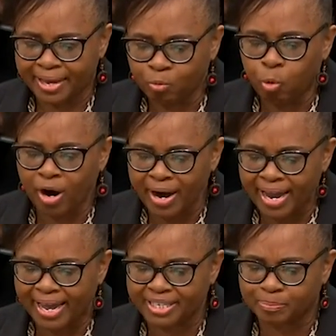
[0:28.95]
And
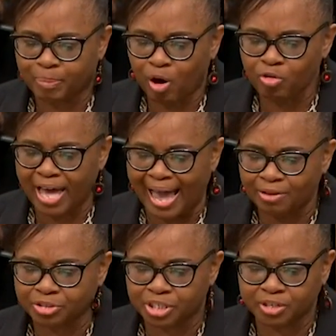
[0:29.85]
whereas both
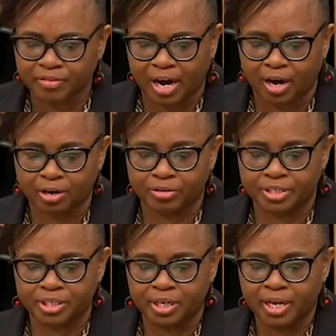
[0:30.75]
houses of
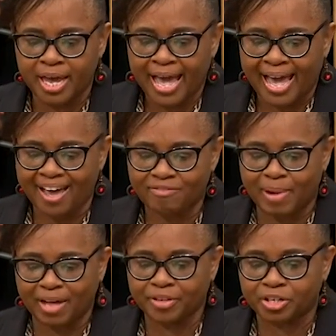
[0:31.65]
Congress
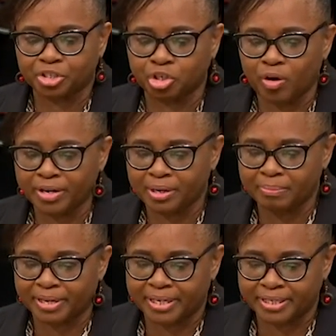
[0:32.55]
have, by their joint
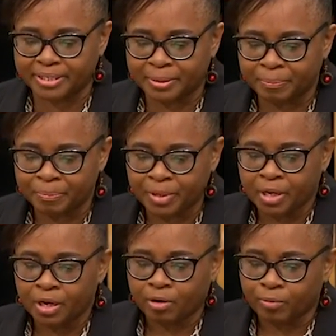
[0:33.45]
committees,
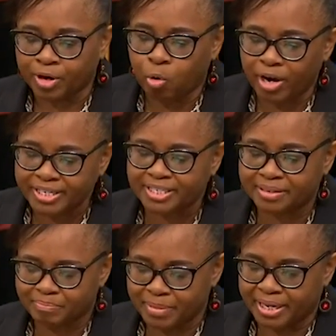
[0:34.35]

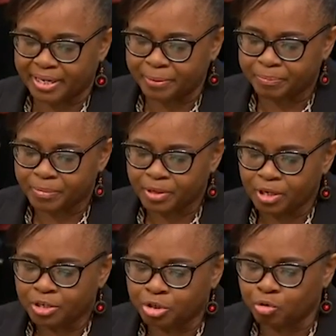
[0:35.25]
requested me
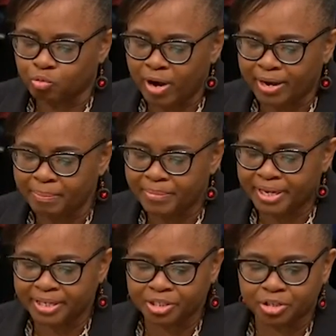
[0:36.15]
to
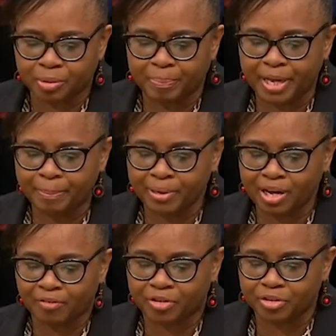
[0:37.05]
recommend to the
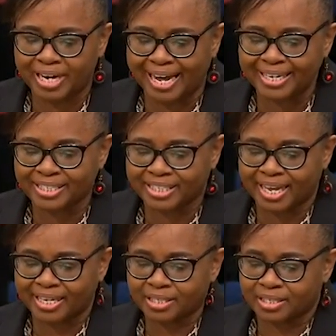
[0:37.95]
people of the United
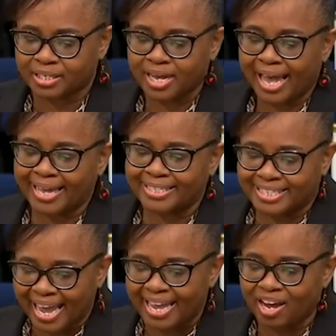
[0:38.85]
States a
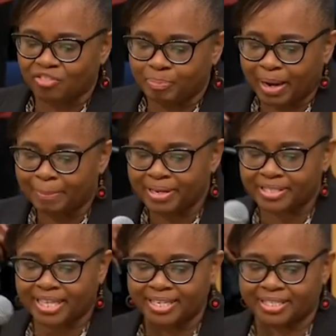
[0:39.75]
day of
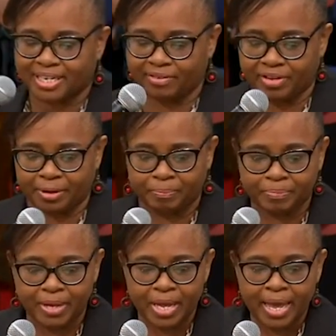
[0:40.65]
public thanksgiving